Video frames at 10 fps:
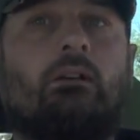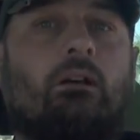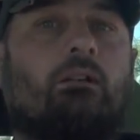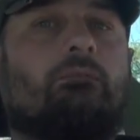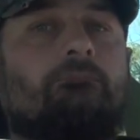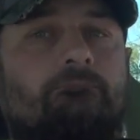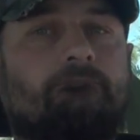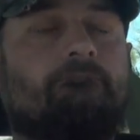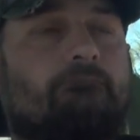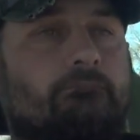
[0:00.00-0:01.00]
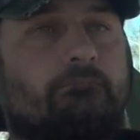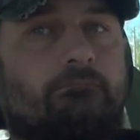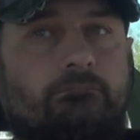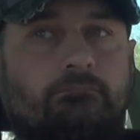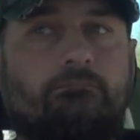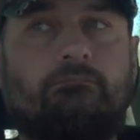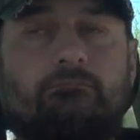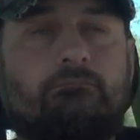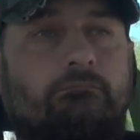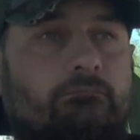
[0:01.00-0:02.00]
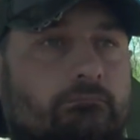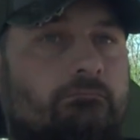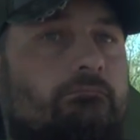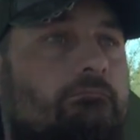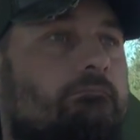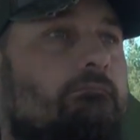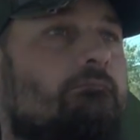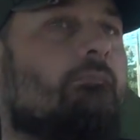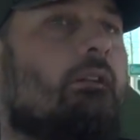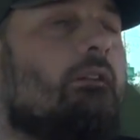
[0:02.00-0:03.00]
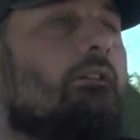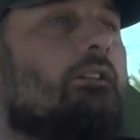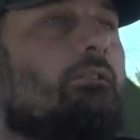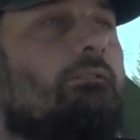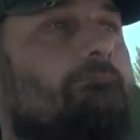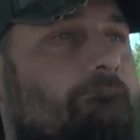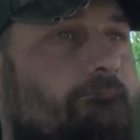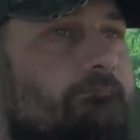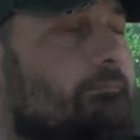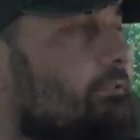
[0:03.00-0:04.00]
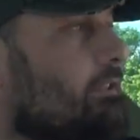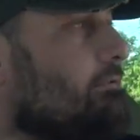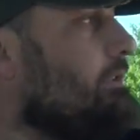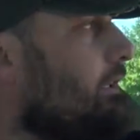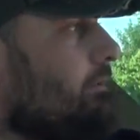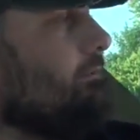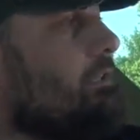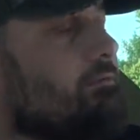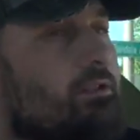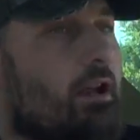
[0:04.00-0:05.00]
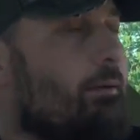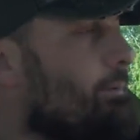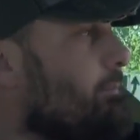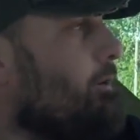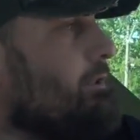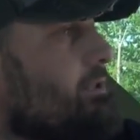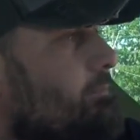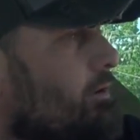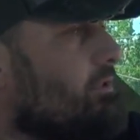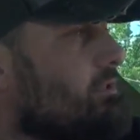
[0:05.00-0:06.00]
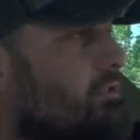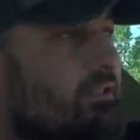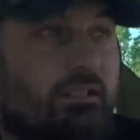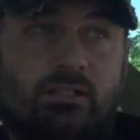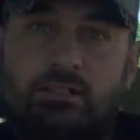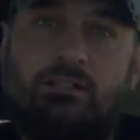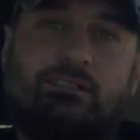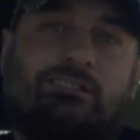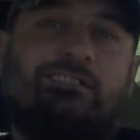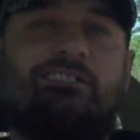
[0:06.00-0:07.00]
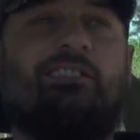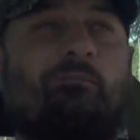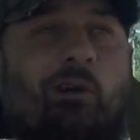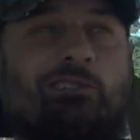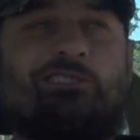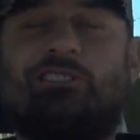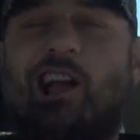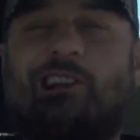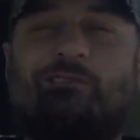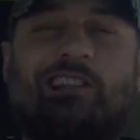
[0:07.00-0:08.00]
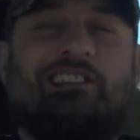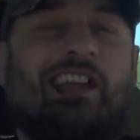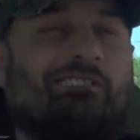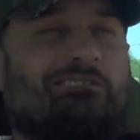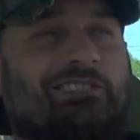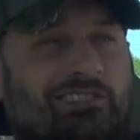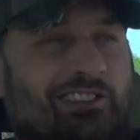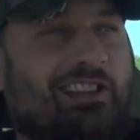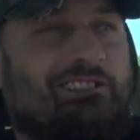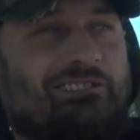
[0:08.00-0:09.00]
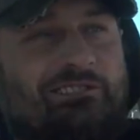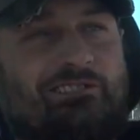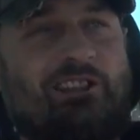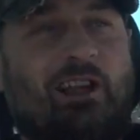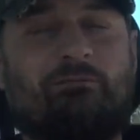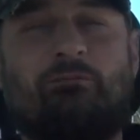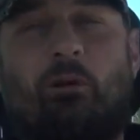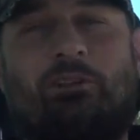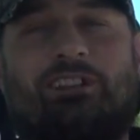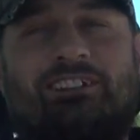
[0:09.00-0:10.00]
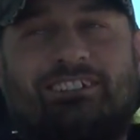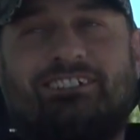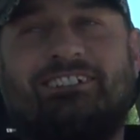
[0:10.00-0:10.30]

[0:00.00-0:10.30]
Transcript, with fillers: Well, if you want me, I'll buy a cup of tea for you. Cool. So, uh, don't stop anymore. Tim Hortons. I know. Tim Hortons stock went down since I stopped smoking